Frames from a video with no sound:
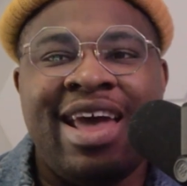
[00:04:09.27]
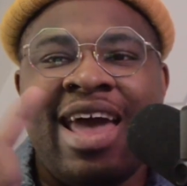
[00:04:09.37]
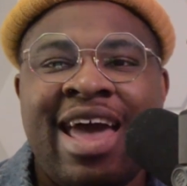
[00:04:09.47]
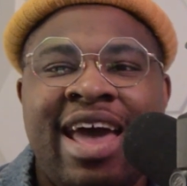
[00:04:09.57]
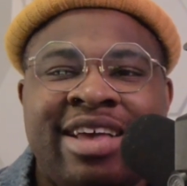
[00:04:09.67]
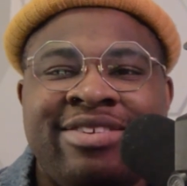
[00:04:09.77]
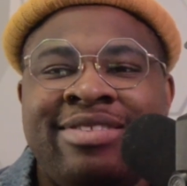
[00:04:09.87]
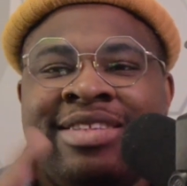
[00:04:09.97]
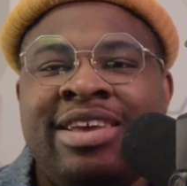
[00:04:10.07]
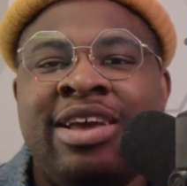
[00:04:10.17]
as
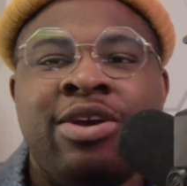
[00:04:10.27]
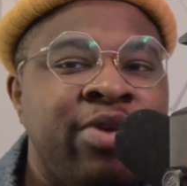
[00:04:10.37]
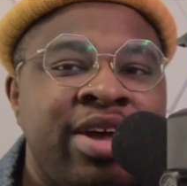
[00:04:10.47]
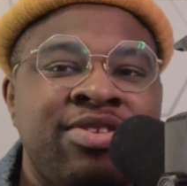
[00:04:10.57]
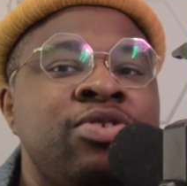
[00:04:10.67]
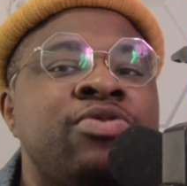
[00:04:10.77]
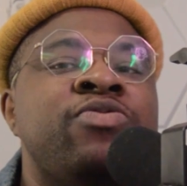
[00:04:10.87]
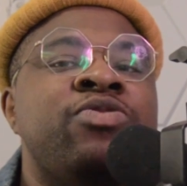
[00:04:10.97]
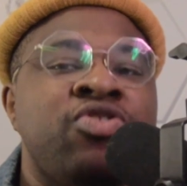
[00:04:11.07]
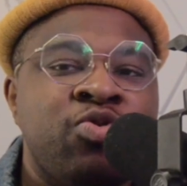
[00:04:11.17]
the
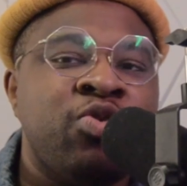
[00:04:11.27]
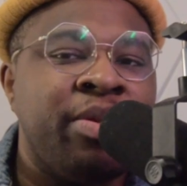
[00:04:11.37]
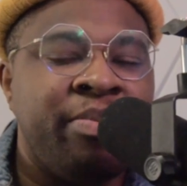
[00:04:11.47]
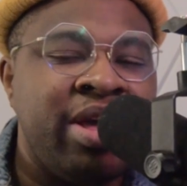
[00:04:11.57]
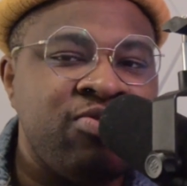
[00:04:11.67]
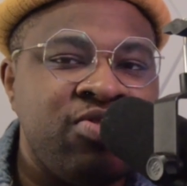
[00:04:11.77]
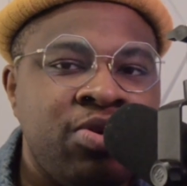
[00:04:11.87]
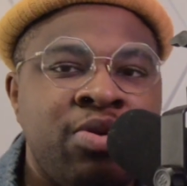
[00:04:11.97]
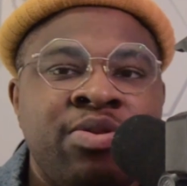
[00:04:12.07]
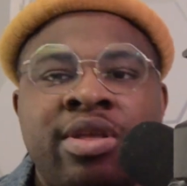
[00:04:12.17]
aggressive distorted metal
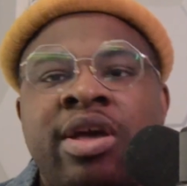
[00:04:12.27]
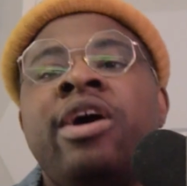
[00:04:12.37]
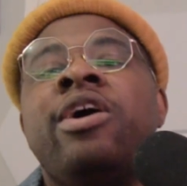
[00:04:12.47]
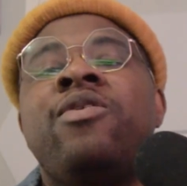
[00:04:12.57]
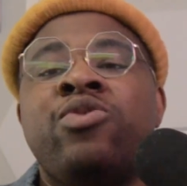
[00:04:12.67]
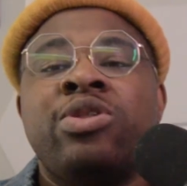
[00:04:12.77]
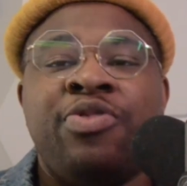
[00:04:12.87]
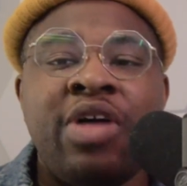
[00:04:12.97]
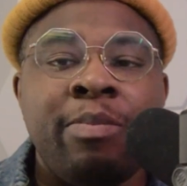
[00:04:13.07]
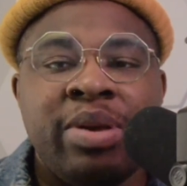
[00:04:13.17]
tone. For the
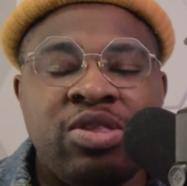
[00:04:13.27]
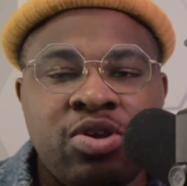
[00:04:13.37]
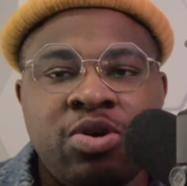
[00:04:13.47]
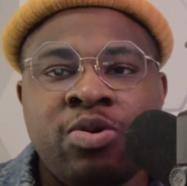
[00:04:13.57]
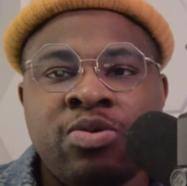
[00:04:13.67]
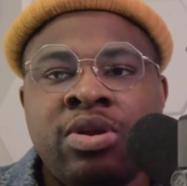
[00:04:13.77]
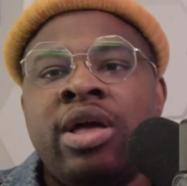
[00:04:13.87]
thumping tone,